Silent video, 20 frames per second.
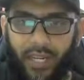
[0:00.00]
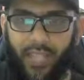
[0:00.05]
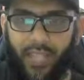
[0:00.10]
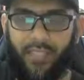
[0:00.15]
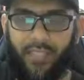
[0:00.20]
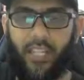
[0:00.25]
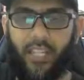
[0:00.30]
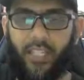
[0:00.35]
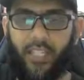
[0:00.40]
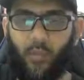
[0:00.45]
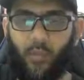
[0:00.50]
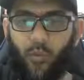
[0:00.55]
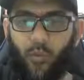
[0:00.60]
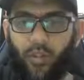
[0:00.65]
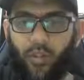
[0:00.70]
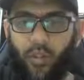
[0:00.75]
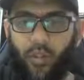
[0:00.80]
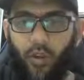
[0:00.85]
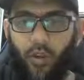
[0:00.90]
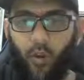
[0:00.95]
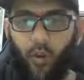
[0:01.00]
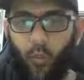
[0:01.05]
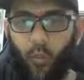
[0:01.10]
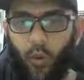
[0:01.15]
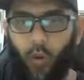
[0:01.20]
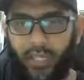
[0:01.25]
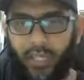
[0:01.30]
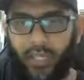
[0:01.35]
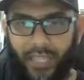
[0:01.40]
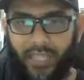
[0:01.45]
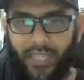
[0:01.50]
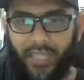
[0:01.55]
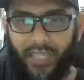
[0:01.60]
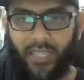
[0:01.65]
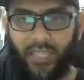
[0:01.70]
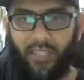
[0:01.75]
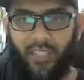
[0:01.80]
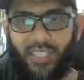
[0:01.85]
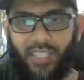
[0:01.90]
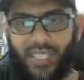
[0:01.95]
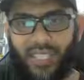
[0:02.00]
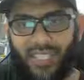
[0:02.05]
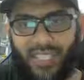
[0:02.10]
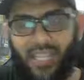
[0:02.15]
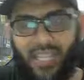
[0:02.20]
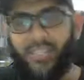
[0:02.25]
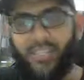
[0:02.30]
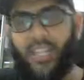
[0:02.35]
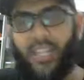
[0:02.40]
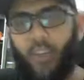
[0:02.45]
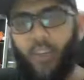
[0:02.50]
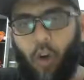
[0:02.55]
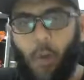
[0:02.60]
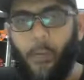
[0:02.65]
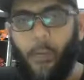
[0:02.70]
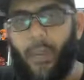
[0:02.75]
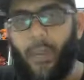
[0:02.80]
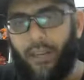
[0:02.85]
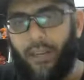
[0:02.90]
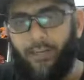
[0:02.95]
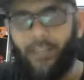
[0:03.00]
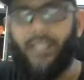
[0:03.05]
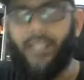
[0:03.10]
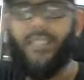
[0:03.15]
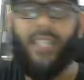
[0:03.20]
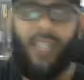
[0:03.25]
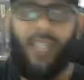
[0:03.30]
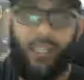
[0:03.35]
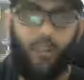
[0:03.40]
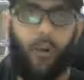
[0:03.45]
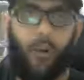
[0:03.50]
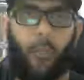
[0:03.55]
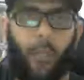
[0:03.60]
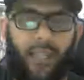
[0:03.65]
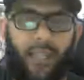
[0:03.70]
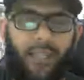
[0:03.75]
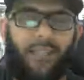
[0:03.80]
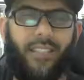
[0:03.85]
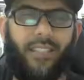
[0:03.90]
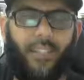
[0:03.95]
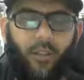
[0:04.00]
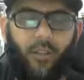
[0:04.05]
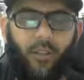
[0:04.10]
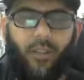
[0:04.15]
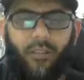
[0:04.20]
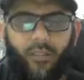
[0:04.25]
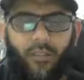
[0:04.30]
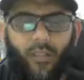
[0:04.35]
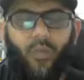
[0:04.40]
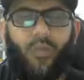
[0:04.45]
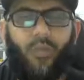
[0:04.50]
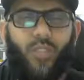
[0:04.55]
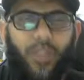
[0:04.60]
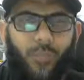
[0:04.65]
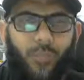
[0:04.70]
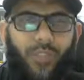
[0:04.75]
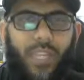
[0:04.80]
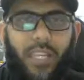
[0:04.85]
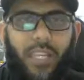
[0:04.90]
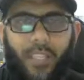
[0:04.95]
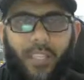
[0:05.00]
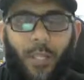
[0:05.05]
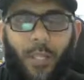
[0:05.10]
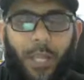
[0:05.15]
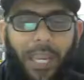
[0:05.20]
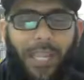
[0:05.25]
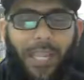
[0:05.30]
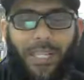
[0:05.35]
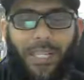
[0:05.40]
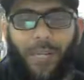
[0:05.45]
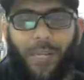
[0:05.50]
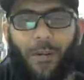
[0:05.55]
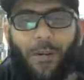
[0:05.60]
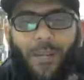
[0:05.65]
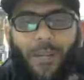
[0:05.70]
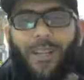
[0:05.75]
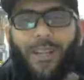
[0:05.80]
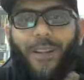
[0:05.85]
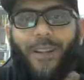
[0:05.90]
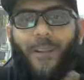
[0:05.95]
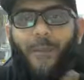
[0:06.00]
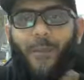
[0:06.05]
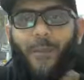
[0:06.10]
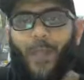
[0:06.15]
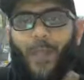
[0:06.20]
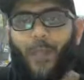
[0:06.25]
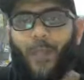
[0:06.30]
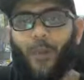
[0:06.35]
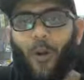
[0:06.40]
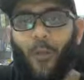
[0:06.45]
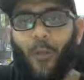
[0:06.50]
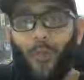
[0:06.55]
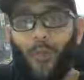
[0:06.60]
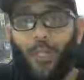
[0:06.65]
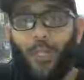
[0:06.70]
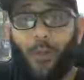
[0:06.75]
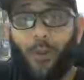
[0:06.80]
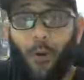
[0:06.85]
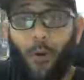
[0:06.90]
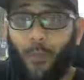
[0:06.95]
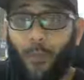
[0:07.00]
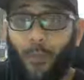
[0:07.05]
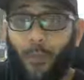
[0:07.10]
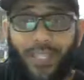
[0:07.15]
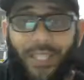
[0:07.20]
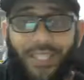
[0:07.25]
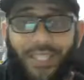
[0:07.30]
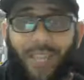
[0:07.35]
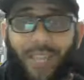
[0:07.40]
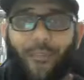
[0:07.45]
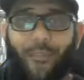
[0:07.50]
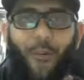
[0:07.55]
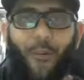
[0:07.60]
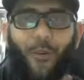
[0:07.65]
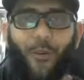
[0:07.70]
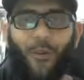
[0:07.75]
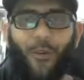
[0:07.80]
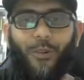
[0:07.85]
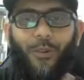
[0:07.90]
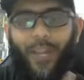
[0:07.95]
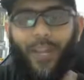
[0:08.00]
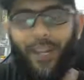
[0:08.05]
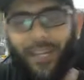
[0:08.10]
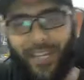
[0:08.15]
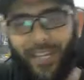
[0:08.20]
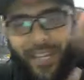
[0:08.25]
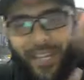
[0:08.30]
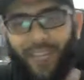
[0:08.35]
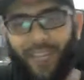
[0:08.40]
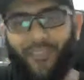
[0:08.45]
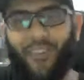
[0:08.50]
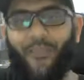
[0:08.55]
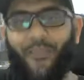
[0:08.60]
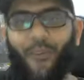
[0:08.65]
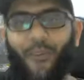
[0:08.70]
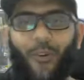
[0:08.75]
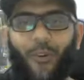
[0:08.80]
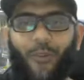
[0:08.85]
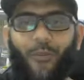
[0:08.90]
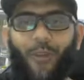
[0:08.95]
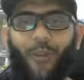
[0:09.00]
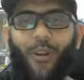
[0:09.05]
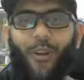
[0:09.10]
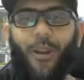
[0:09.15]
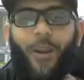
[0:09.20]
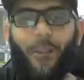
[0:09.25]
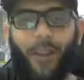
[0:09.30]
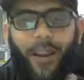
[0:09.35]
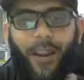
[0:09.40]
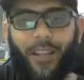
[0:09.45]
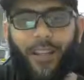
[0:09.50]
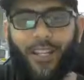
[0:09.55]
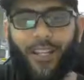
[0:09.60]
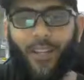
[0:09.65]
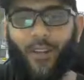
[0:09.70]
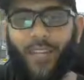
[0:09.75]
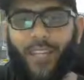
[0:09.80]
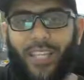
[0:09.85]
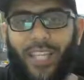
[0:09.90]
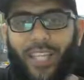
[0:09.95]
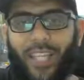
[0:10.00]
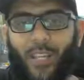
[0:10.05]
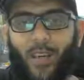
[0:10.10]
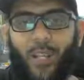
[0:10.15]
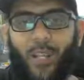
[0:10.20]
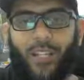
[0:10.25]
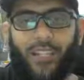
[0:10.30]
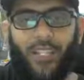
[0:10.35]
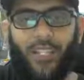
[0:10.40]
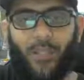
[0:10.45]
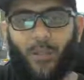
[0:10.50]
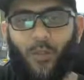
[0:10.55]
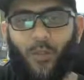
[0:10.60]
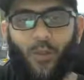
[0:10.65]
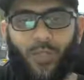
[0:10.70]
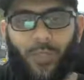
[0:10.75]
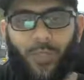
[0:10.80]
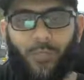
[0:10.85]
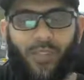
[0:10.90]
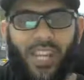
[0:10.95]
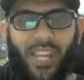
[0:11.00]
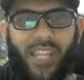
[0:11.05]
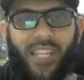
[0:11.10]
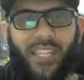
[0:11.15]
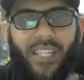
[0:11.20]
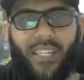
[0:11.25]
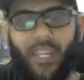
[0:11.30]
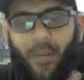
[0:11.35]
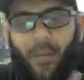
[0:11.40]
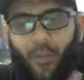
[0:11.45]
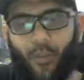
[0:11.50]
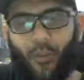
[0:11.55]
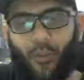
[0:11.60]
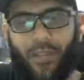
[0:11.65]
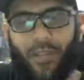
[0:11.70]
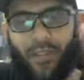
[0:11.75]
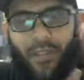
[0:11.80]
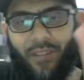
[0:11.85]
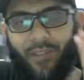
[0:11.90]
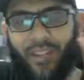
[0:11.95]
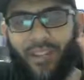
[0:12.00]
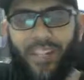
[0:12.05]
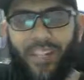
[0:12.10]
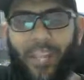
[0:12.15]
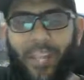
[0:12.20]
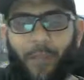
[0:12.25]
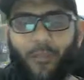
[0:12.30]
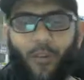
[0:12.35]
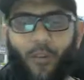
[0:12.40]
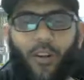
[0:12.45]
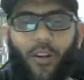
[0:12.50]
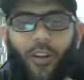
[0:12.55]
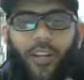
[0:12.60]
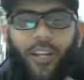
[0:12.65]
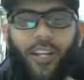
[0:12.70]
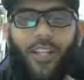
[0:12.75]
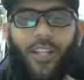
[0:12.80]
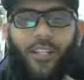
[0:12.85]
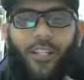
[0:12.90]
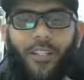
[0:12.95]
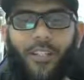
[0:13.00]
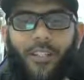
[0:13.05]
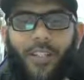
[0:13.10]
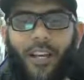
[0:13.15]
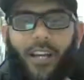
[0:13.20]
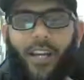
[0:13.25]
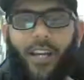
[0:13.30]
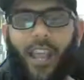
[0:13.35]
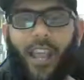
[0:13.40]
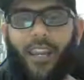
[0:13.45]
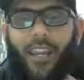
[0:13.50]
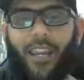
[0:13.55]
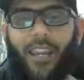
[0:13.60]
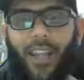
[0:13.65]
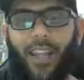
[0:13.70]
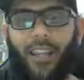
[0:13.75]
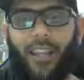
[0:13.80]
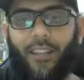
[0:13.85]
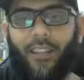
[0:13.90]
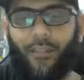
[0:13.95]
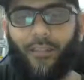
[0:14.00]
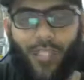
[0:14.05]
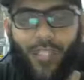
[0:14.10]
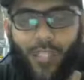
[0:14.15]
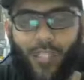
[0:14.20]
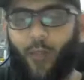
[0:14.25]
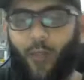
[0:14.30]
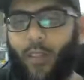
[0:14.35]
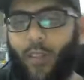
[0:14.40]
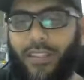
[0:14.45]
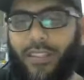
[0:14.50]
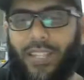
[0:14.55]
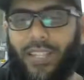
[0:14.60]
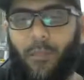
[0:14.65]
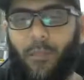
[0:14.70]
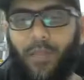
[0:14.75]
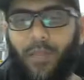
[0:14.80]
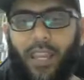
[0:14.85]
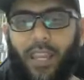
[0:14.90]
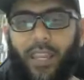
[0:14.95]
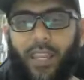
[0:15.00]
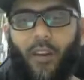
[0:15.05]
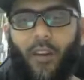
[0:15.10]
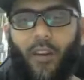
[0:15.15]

he has put, what gigs he has. Just literally copy it. When I say copy it, do some changes. Okay, don't go and put the same photo. Try to get a different photo. But in a gig, you can just do some changes and put some different names on it, and they just follow the same gig,